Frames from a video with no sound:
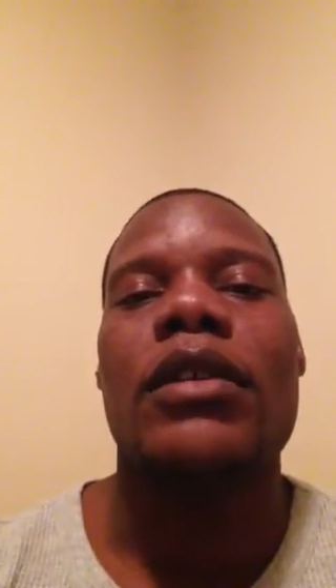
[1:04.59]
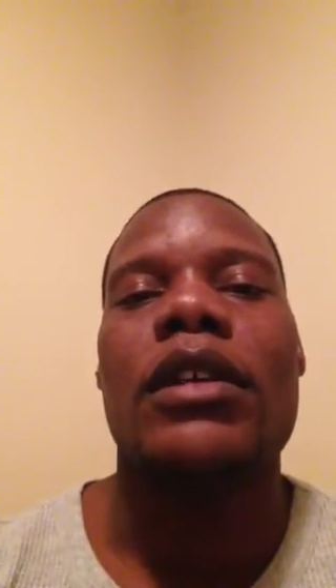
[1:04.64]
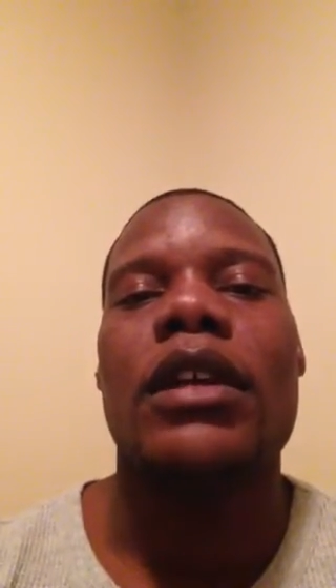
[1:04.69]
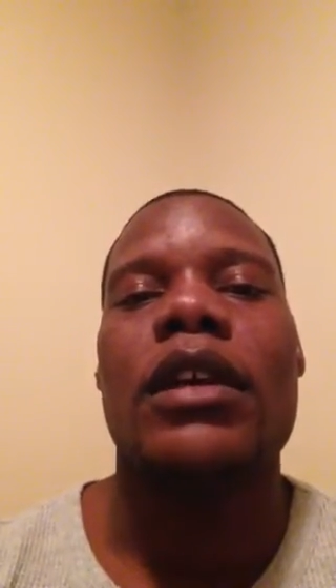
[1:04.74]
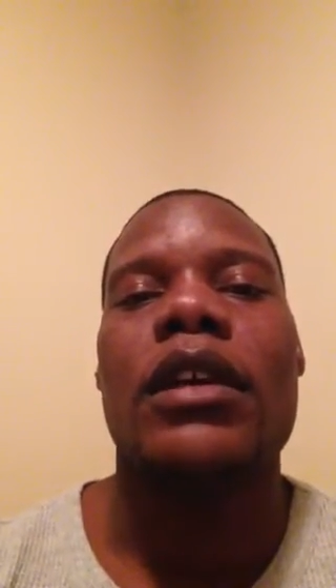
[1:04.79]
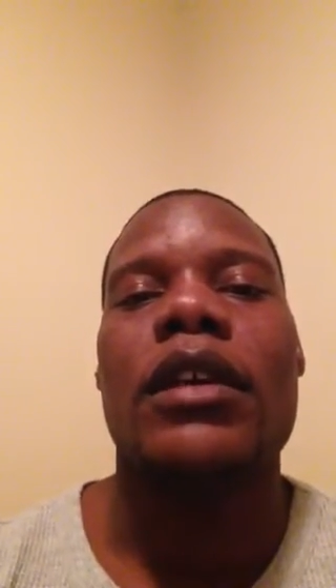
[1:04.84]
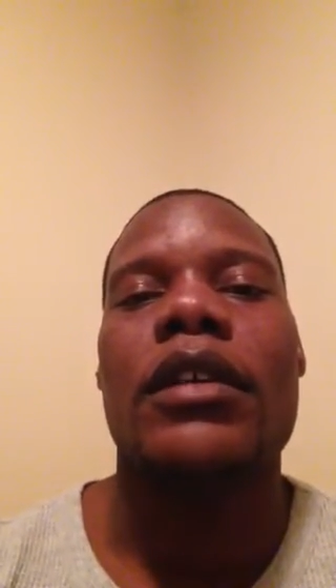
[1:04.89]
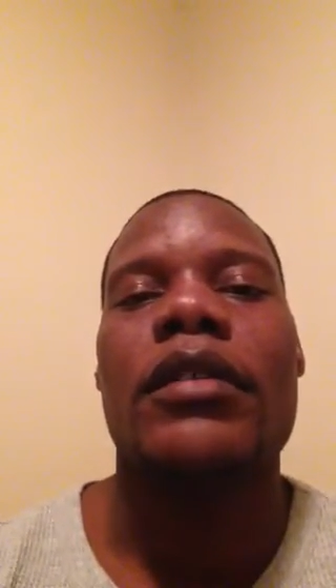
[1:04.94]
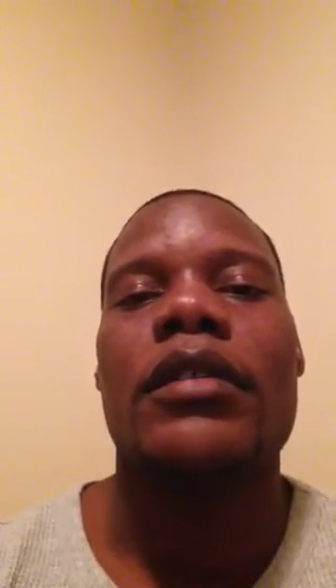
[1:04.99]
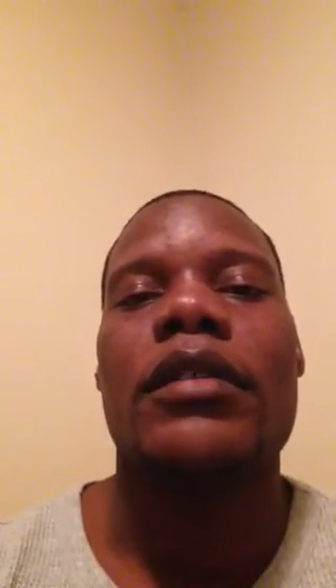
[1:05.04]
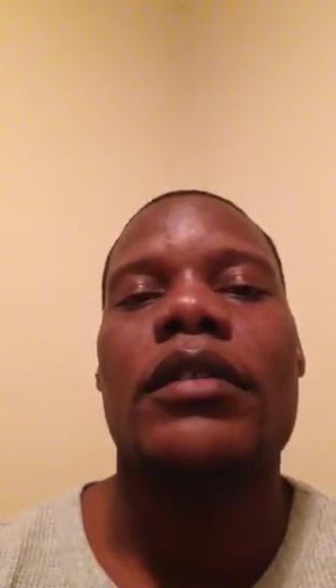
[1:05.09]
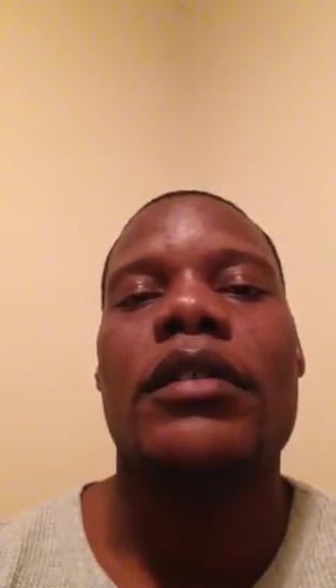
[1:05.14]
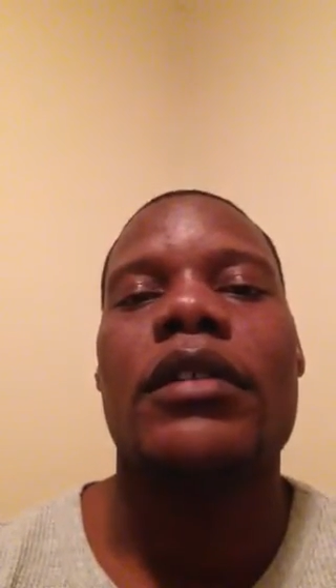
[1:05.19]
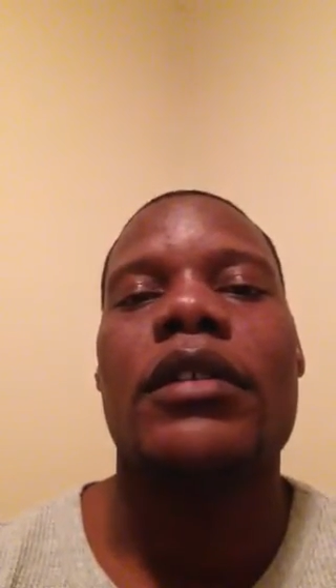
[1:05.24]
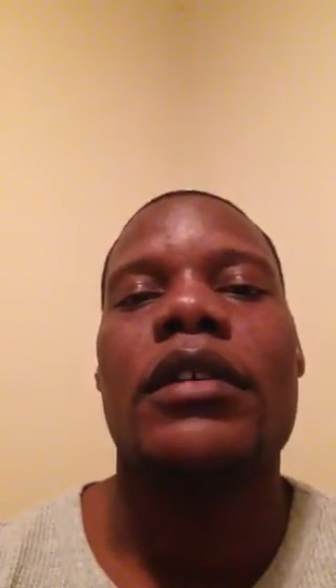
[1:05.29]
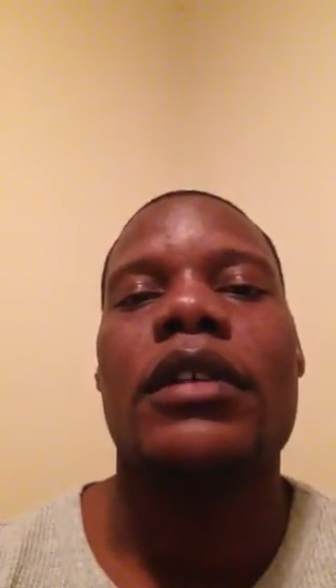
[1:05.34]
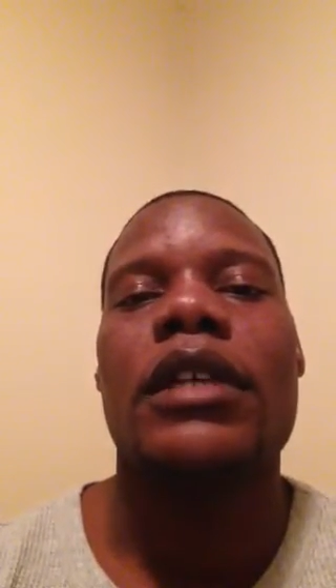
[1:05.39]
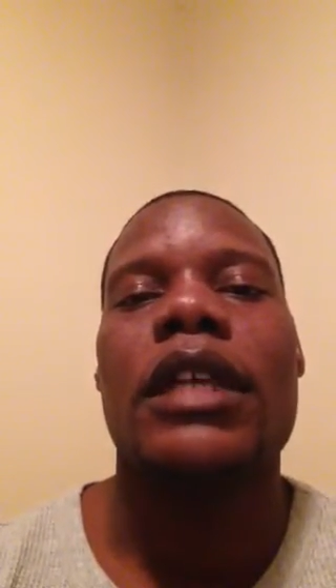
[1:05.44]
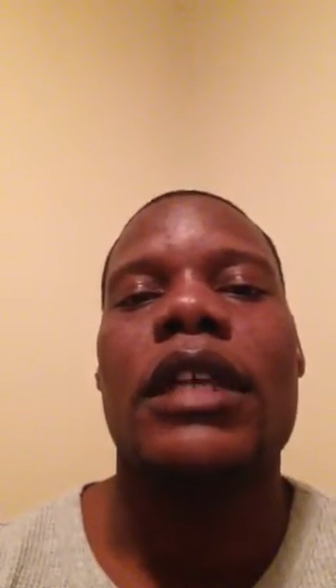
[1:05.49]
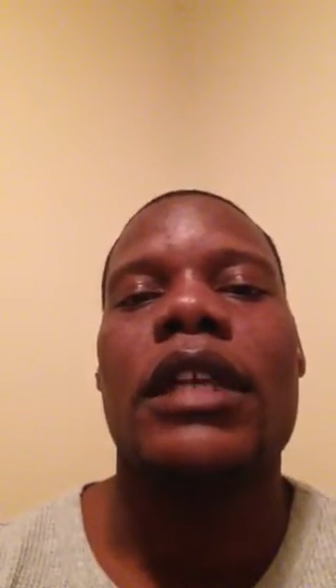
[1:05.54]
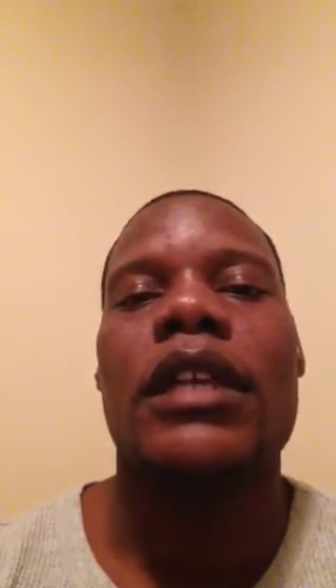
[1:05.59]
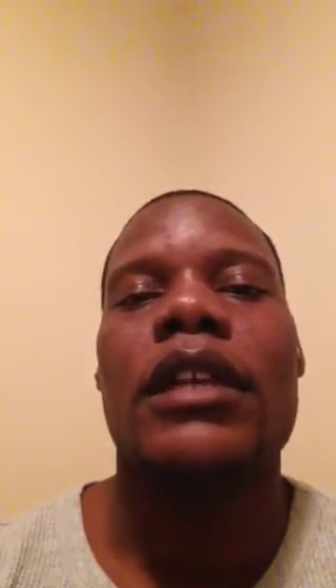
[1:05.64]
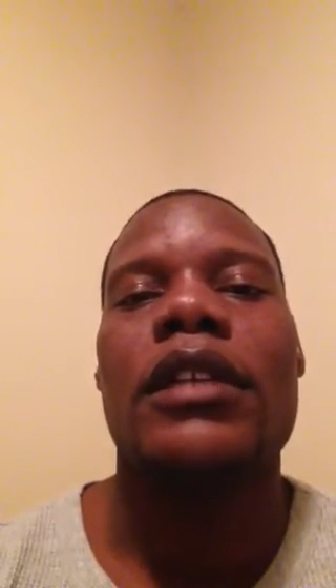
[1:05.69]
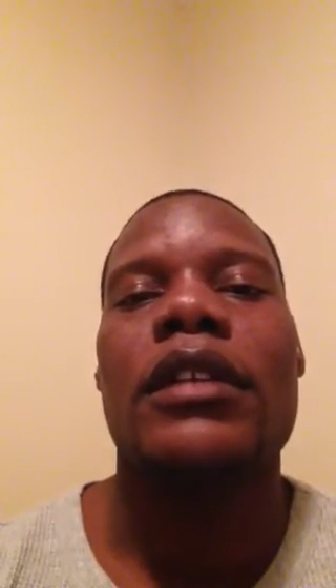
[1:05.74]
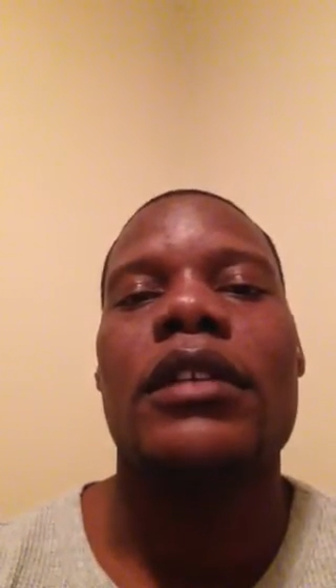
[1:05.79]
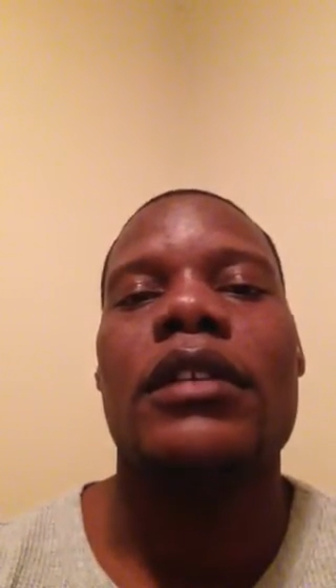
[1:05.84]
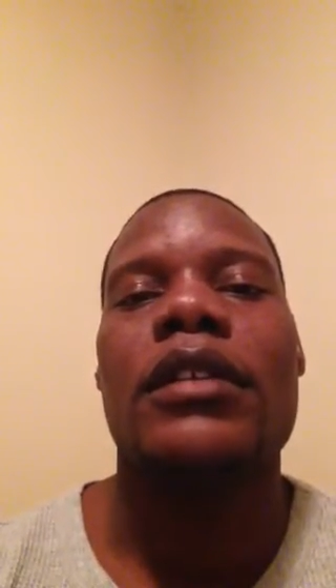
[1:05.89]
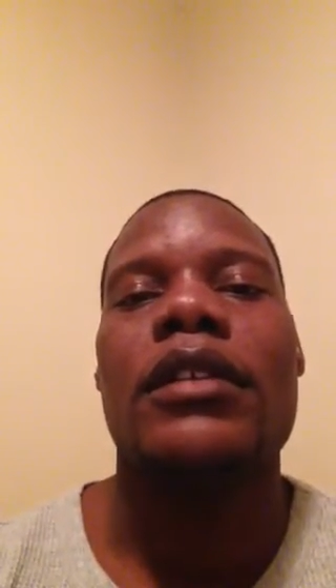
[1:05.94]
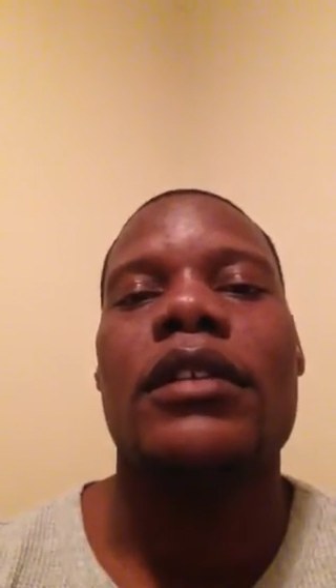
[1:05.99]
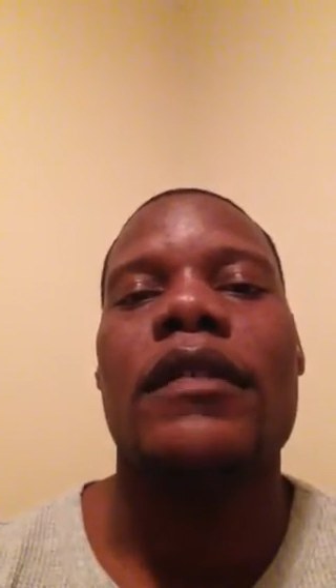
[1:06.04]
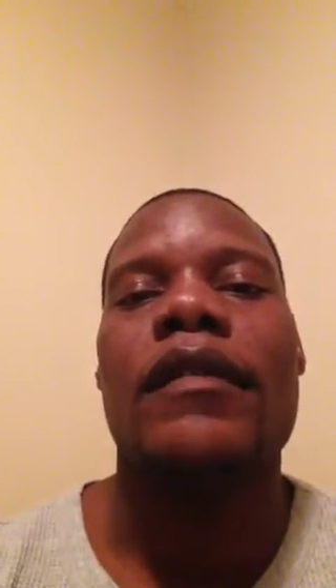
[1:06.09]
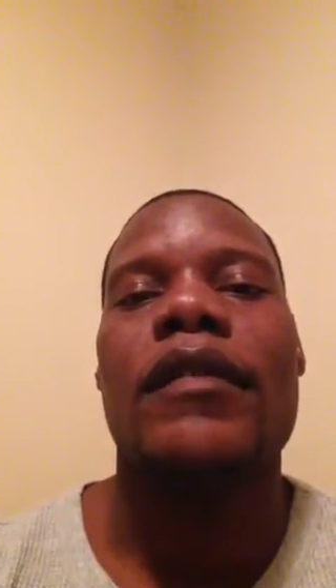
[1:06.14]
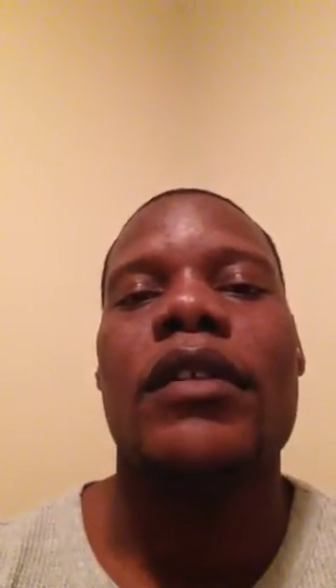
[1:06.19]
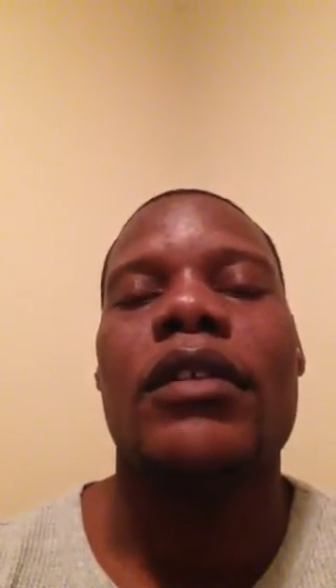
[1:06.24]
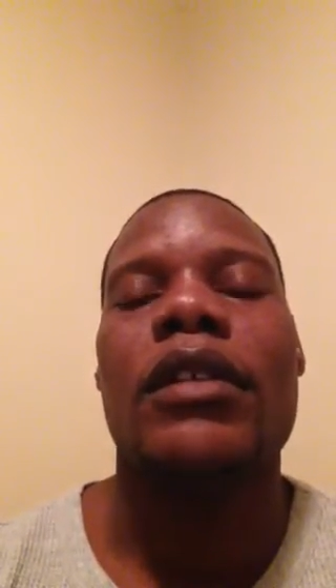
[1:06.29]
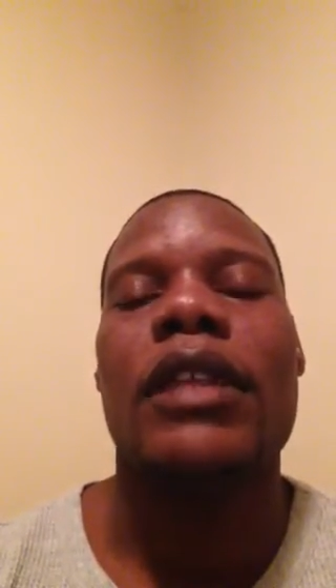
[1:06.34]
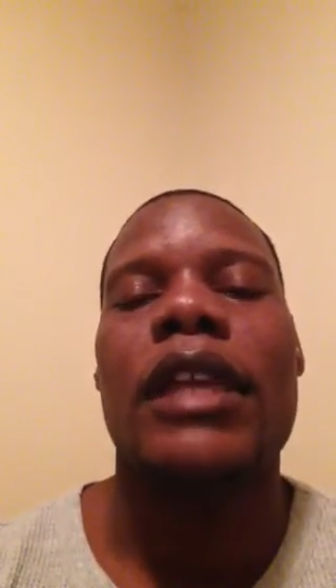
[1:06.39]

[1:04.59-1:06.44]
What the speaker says: you get hurt. And if your